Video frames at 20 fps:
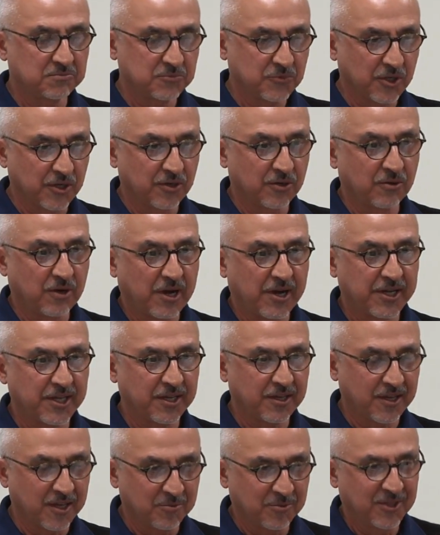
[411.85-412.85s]
you know, Hayek
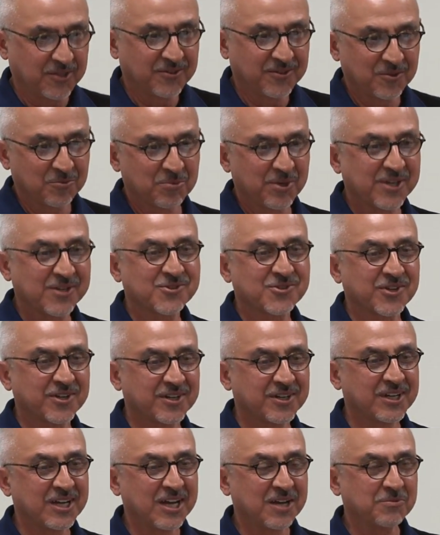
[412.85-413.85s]
came into the
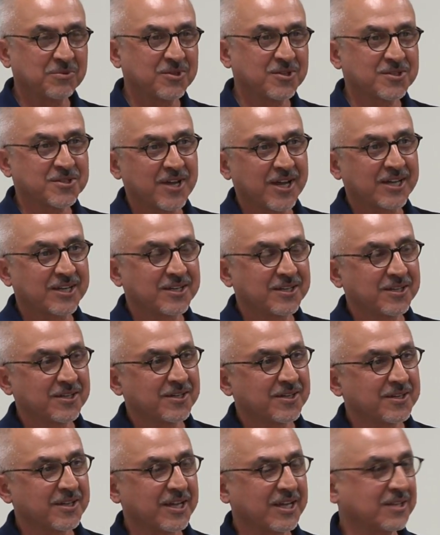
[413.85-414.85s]
picture with this
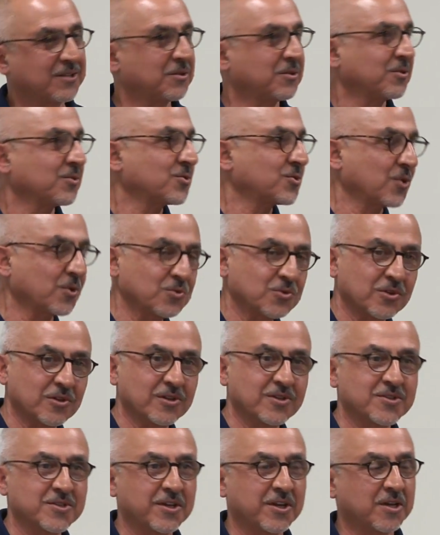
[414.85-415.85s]
idea that, you know,
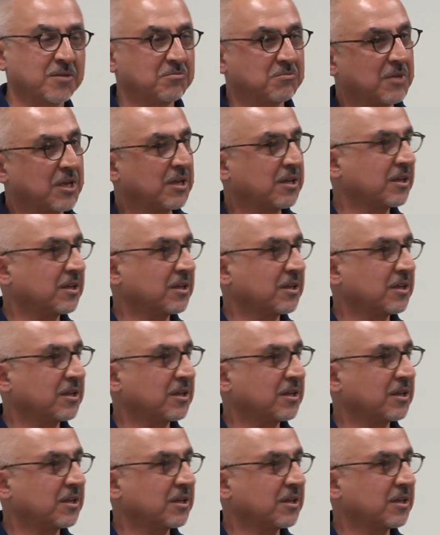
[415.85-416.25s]
socialism,